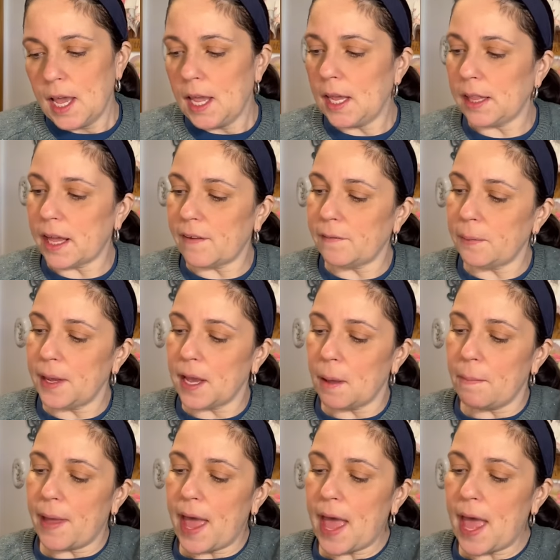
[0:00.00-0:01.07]
He left me a
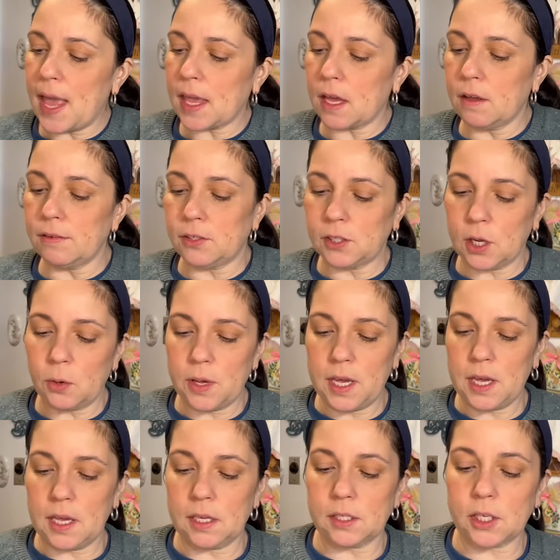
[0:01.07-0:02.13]
bag of
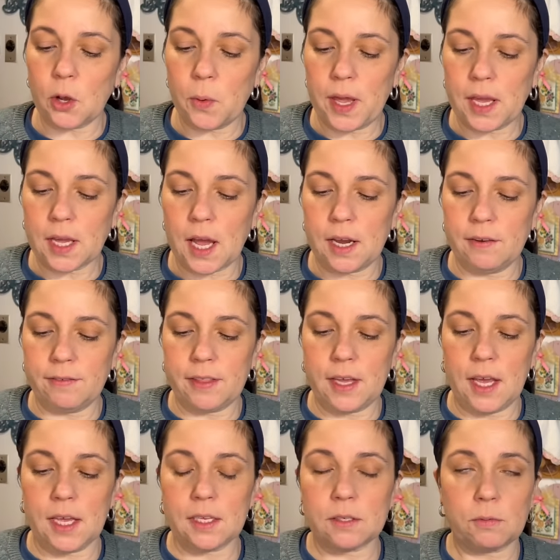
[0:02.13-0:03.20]
sewing, sewing kind of
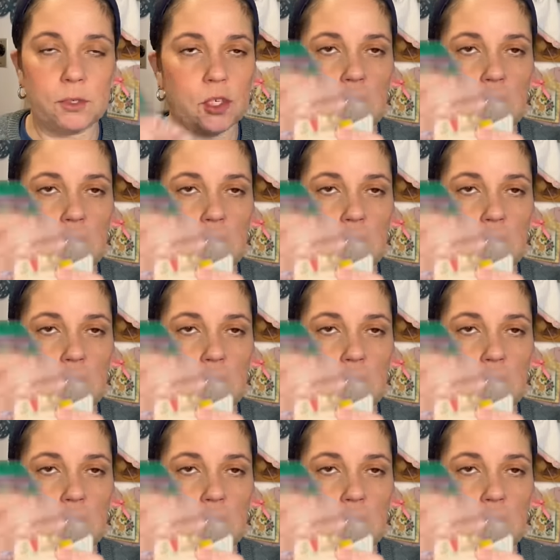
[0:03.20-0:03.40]
things, which